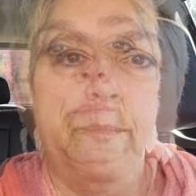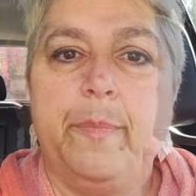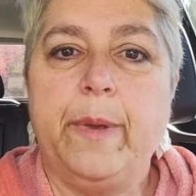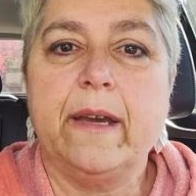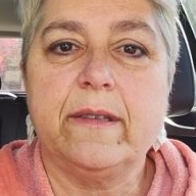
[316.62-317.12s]

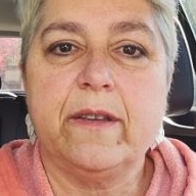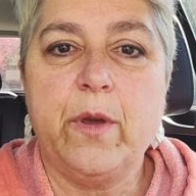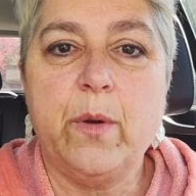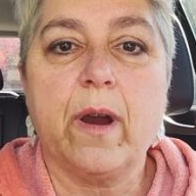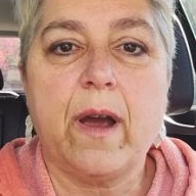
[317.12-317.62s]
Because if
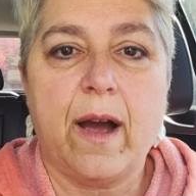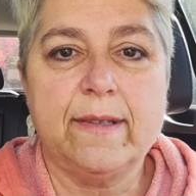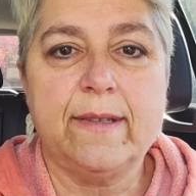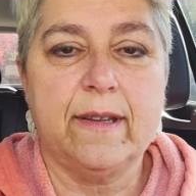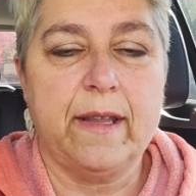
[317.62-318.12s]
you are
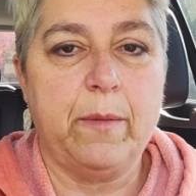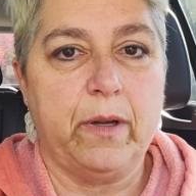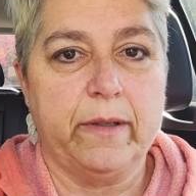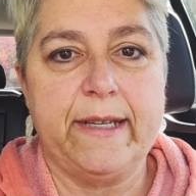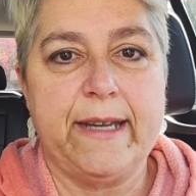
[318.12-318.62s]
constantly
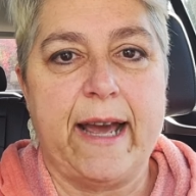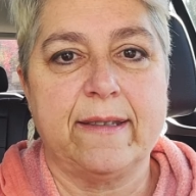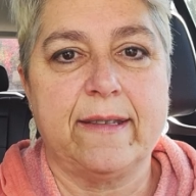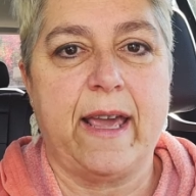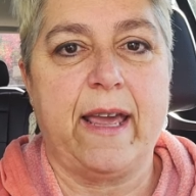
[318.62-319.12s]

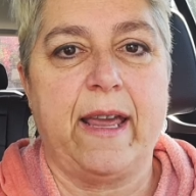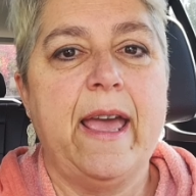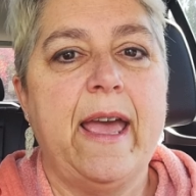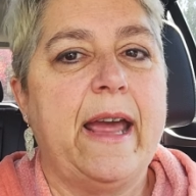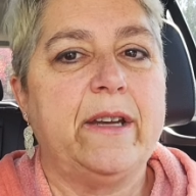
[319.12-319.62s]
multitasking
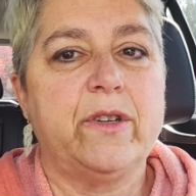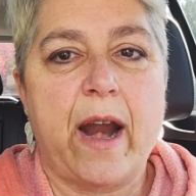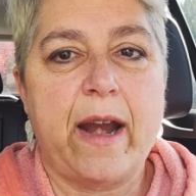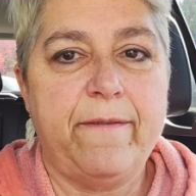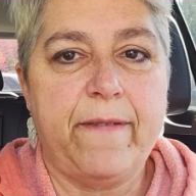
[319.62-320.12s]
and
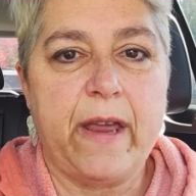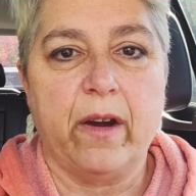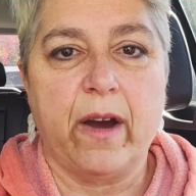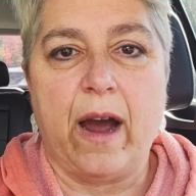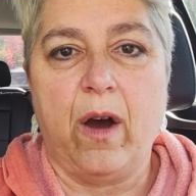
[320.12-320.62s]
trying to
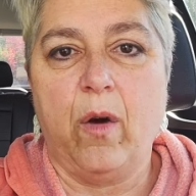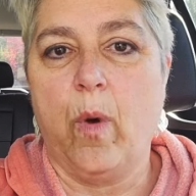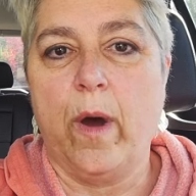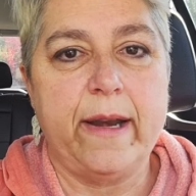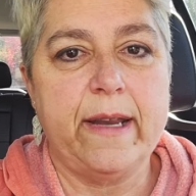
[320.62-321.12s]
figure out
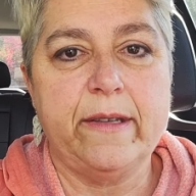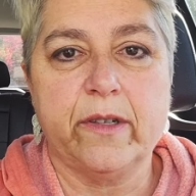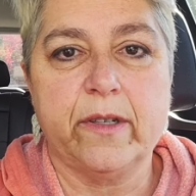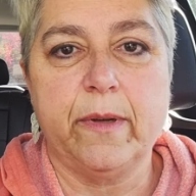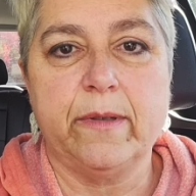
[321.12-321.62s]
what it is
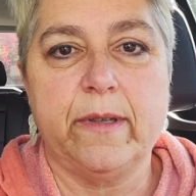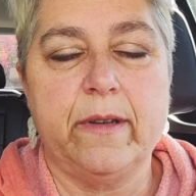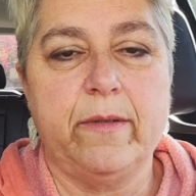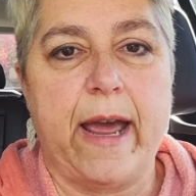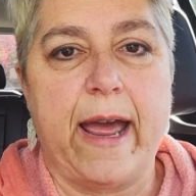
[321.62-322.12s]
you're supposed to
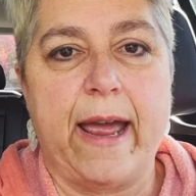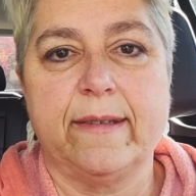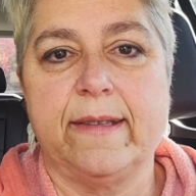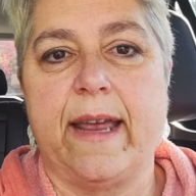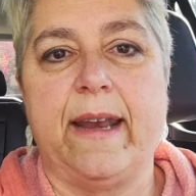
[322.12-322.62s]
do
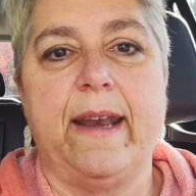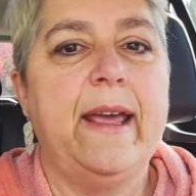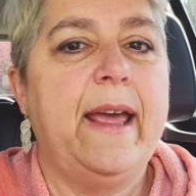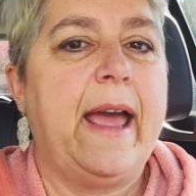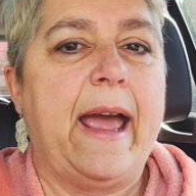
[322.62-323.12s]
next and
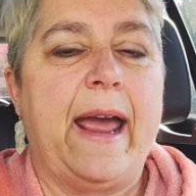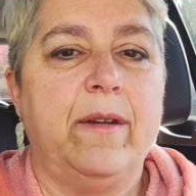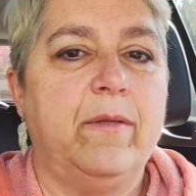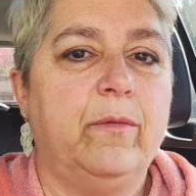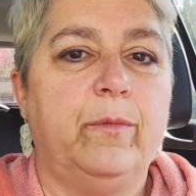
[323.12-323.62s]

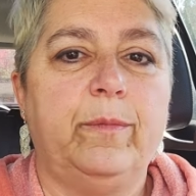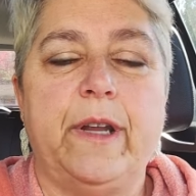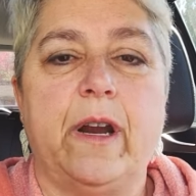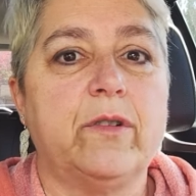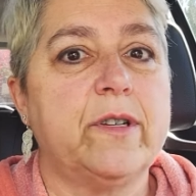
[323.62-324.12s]

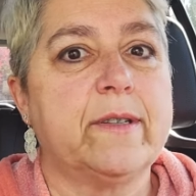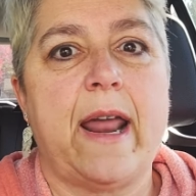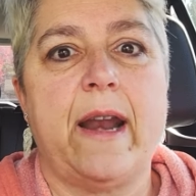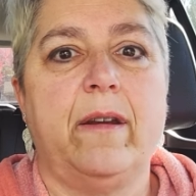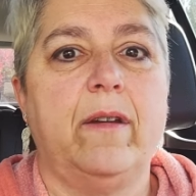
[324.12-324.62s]
you know, just
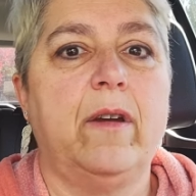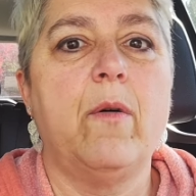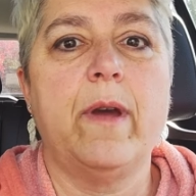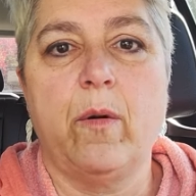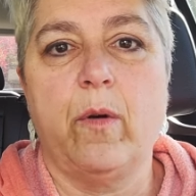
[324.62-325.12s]
kind of
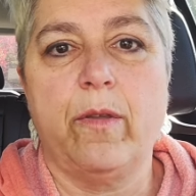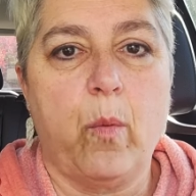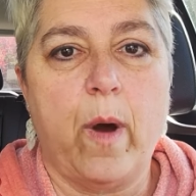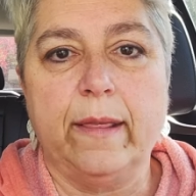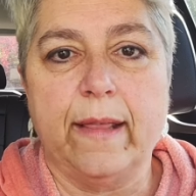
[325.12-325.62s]
going with
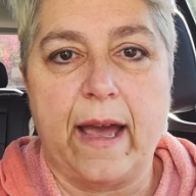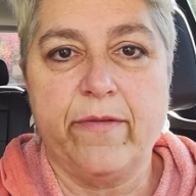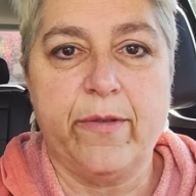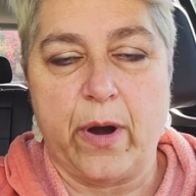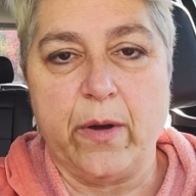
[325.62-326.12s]
what
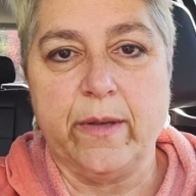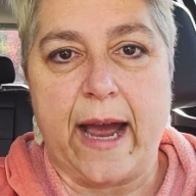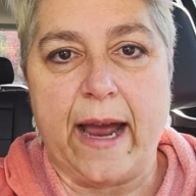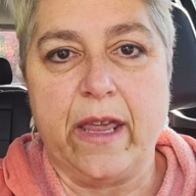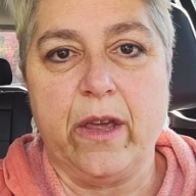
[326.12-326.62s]
life throws
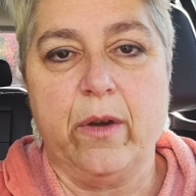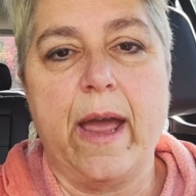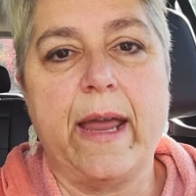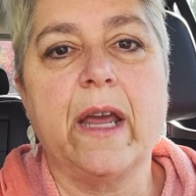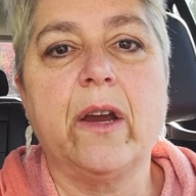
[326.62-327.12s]
at you,
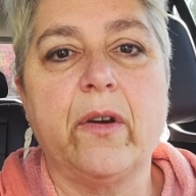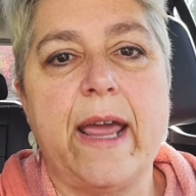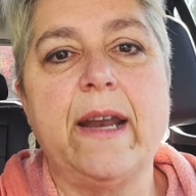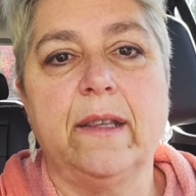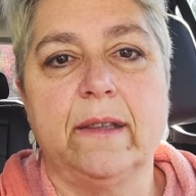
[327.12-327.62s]
it can
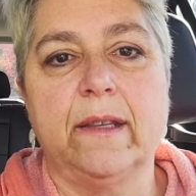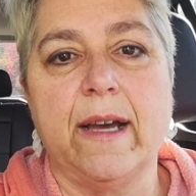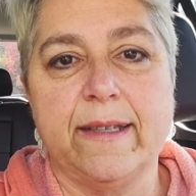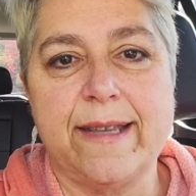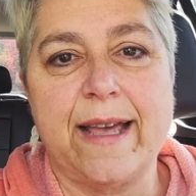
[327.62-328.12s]
create
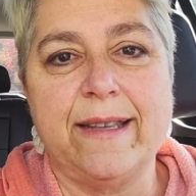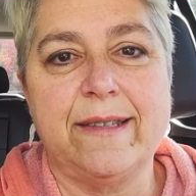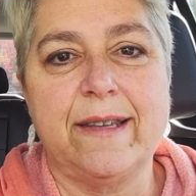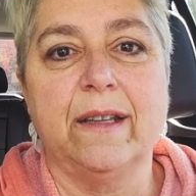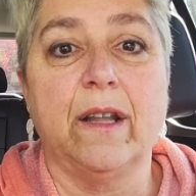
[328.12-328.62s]

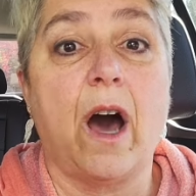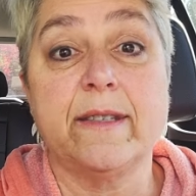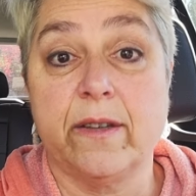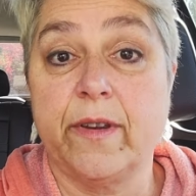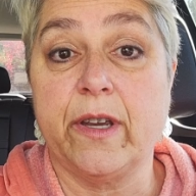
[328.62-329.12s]
a
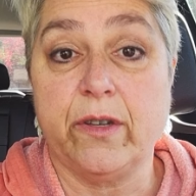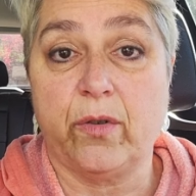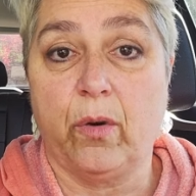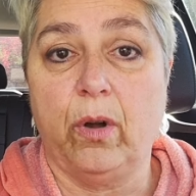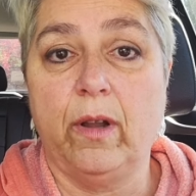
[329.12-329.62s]
loss of
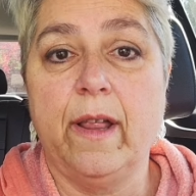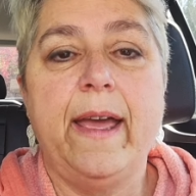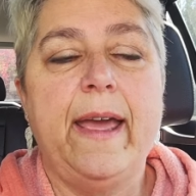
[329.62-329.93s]
control.